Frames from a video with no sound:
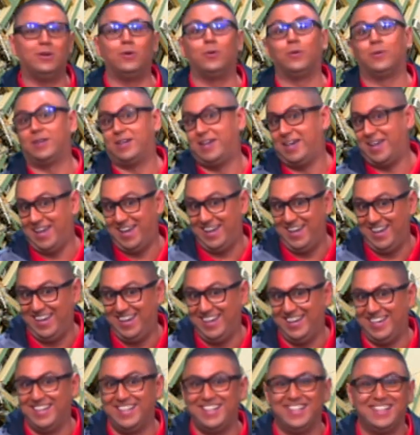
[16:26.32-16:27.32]

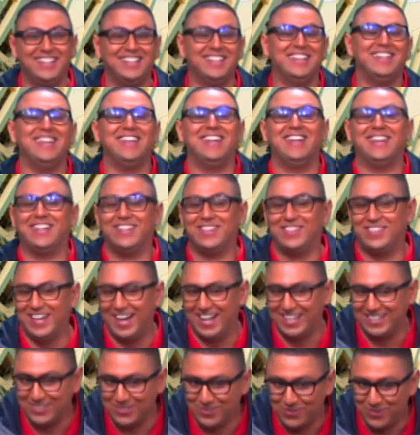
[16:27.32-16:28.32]
Okay,
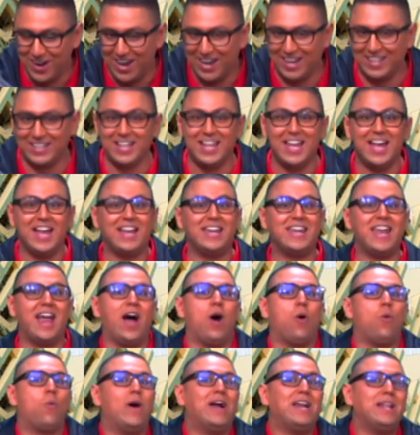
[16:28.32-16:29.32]
that's right.
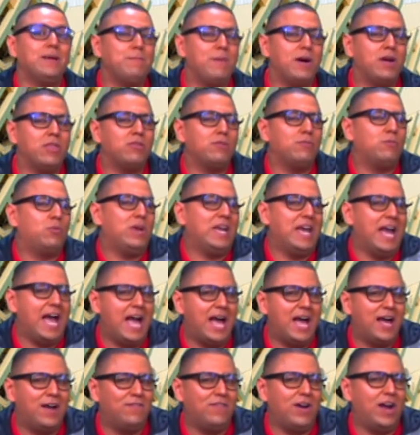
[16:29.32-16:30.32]
Now, what about if we
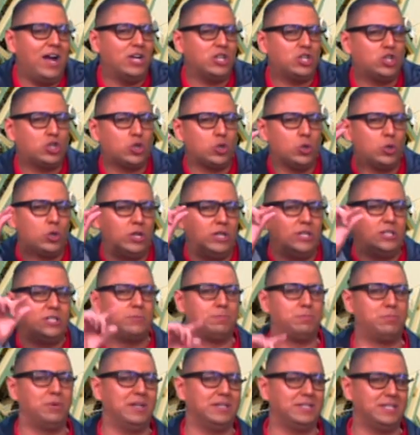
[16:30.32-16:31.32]
have a short
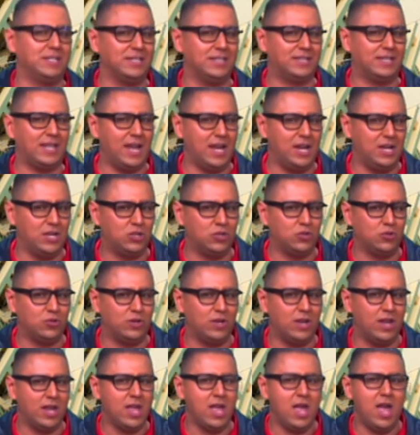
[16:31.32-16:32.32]

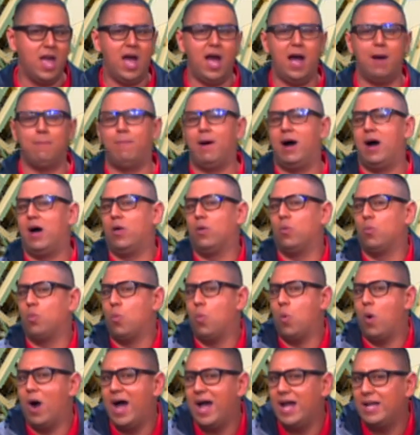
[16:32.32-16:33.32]
presentation about
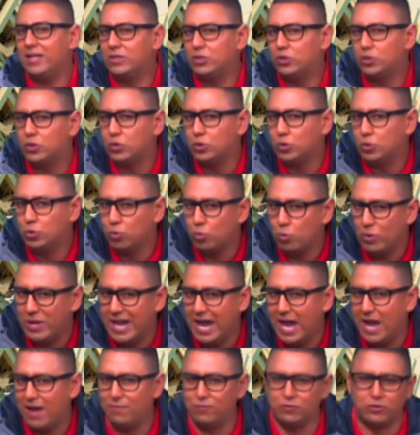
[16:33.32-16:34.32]
what do we
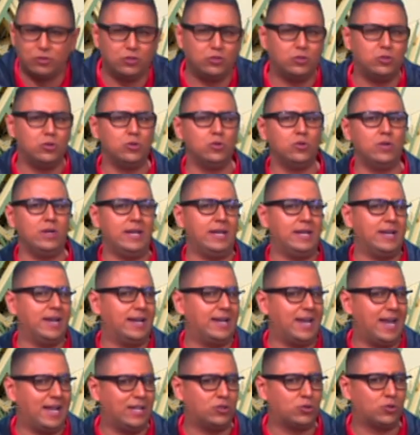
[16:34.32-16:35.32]
have to do in a
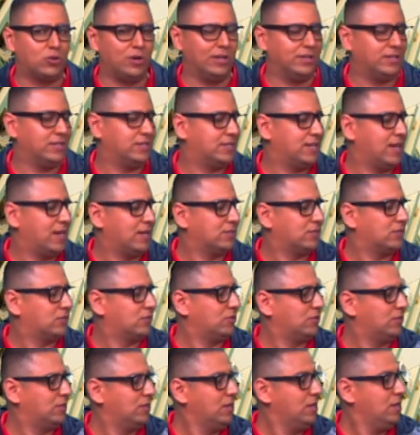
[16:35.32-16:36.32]
natural
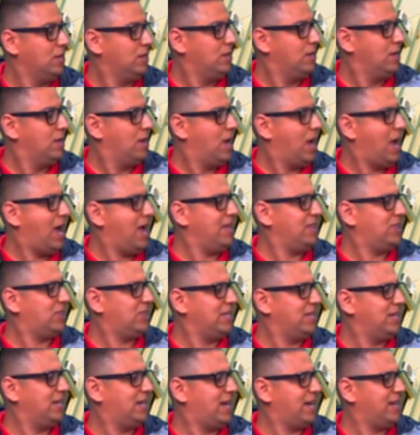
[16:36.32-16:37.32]
disaster? I
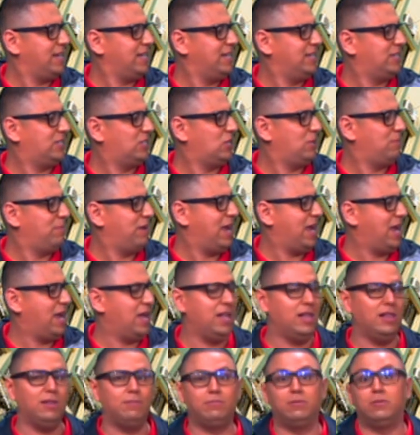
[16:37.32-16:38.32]
think I need some
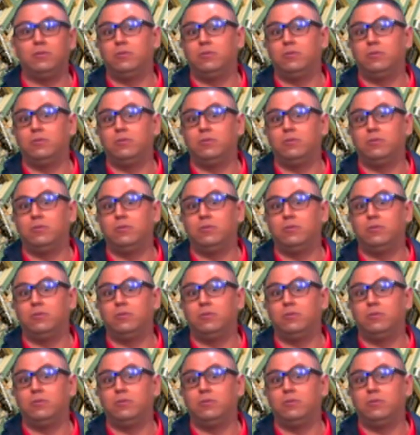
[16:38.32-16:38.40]
help.